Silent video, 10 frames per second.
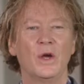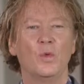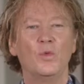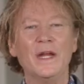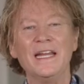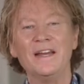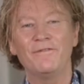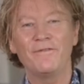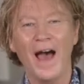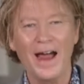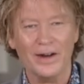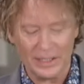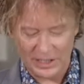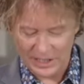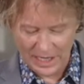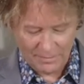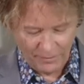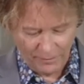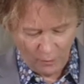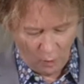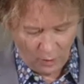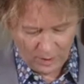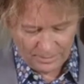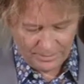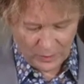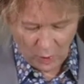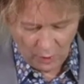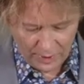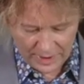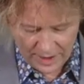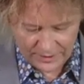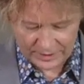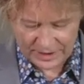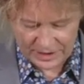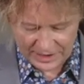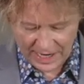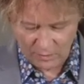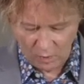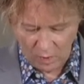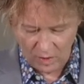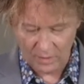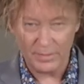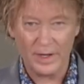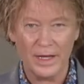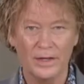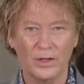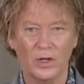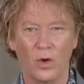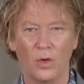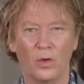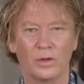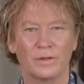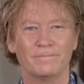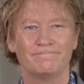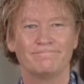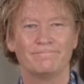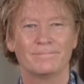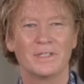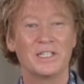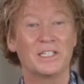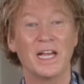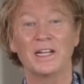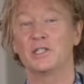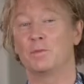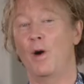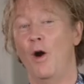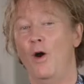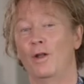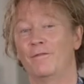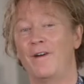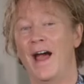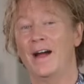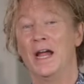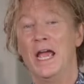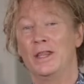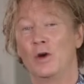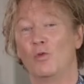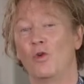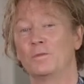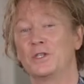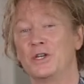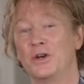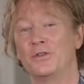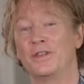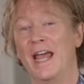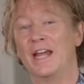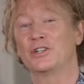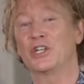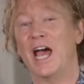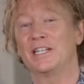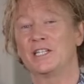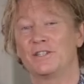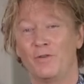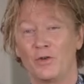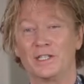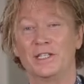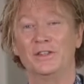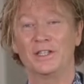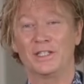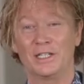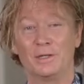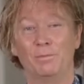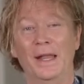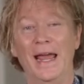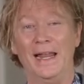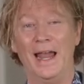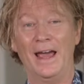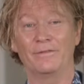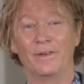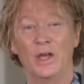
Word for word: We need fire in some form or another to stay warm in the cold. The sun is a ball of fire that warms the earth and energizes photosynthesis and plant life.